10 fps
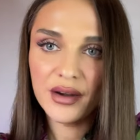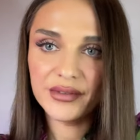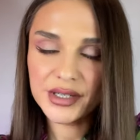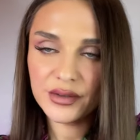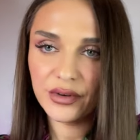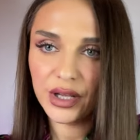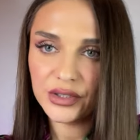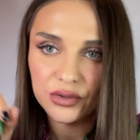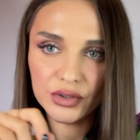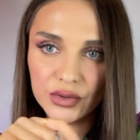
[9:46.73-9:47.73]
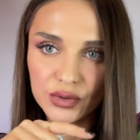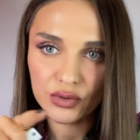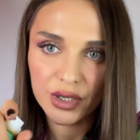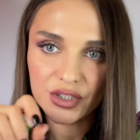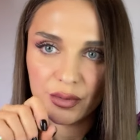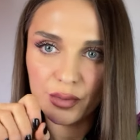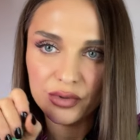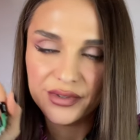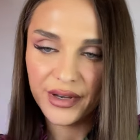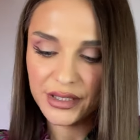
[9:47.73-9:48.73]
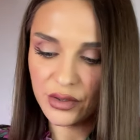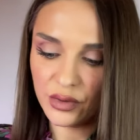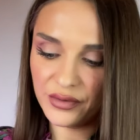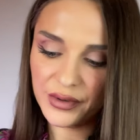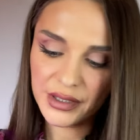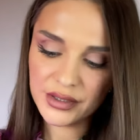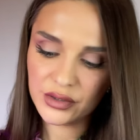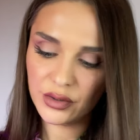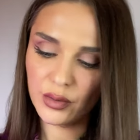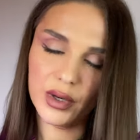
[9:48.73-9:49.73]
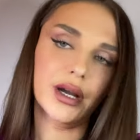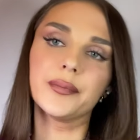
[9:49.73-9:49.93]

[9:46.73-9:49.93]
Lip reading: First of all, I don't use dry shampoos that often, so